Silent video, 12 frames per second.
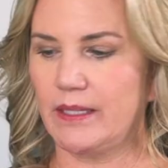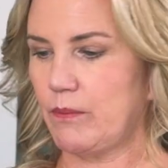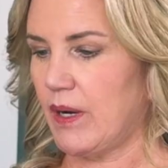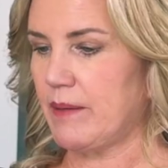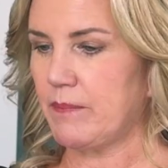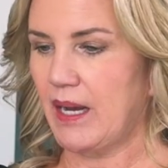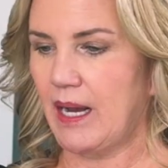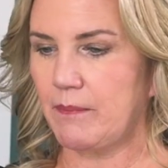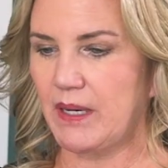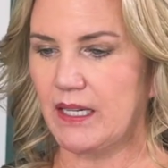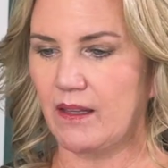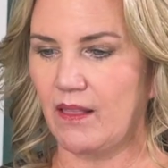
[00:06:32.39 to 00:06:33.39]
when I'm
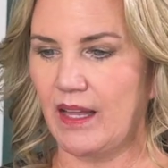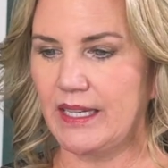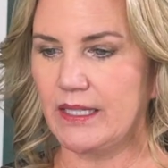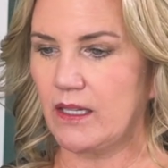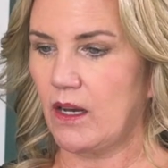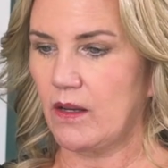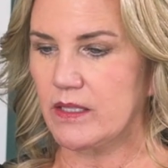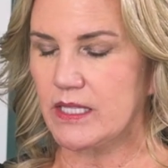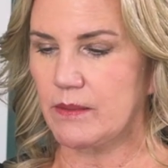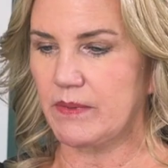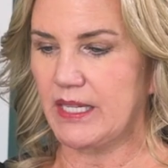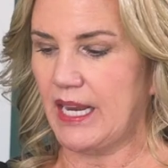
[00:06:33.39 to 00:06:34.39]
on client calls
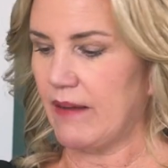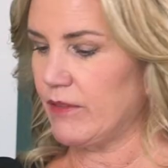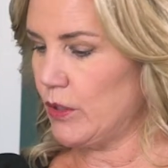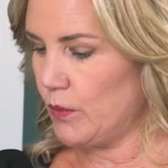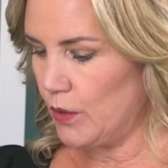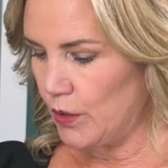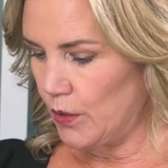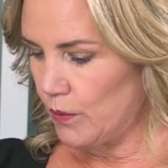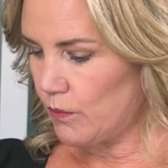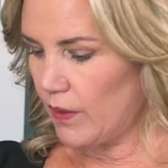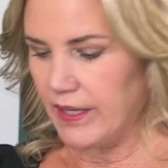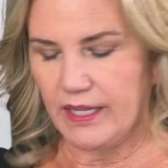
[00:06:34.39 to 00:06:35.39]
or what have you,
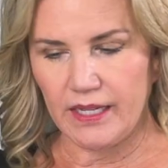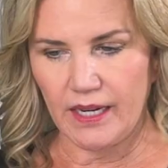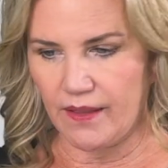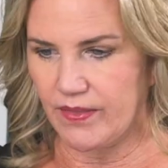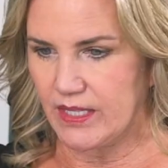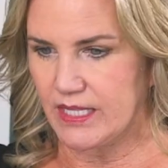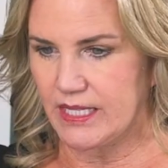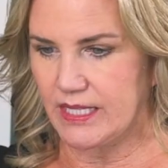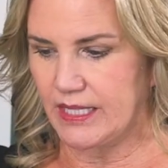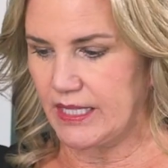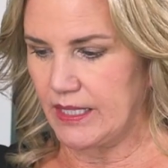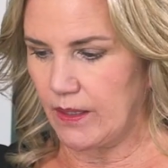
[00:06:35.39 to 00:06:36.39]
write it on this
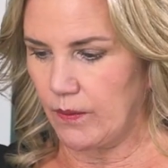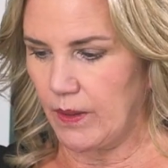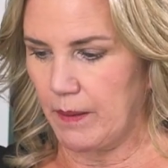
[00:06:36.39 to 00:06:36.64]
sticky note.